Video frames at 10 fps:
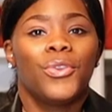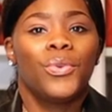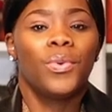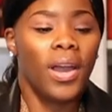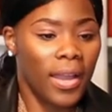
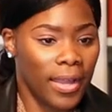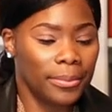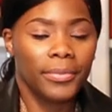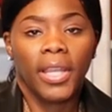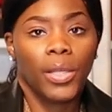you
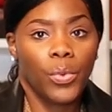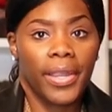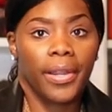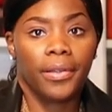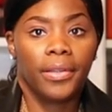um, can
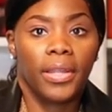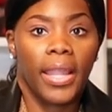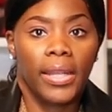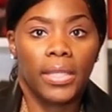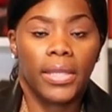wear
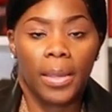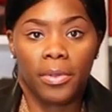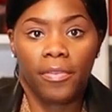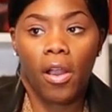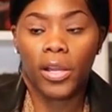any type
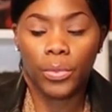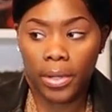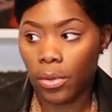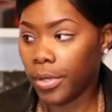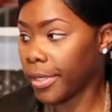of
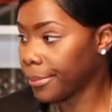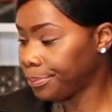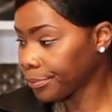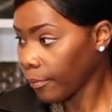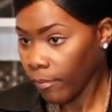hardware on it.
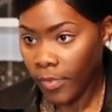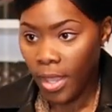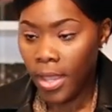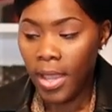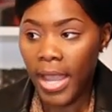
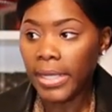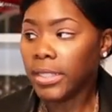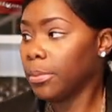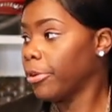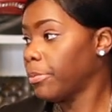I
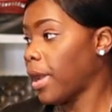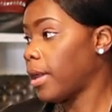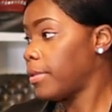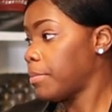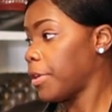need to bring my
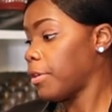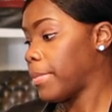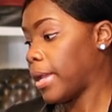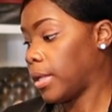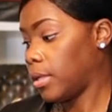other mirror
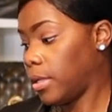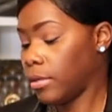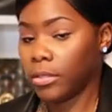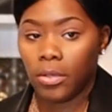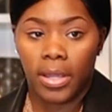back in
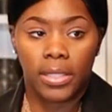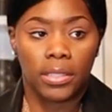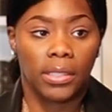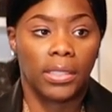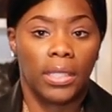here so I
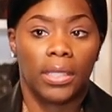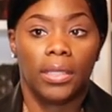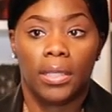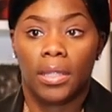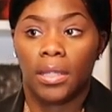can
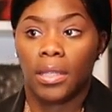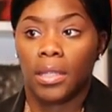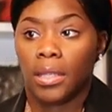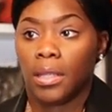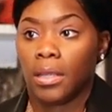see
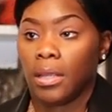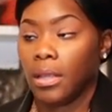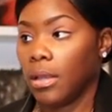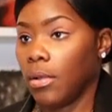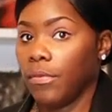
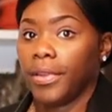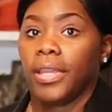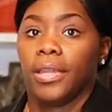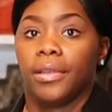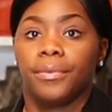over
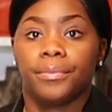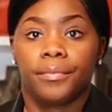here.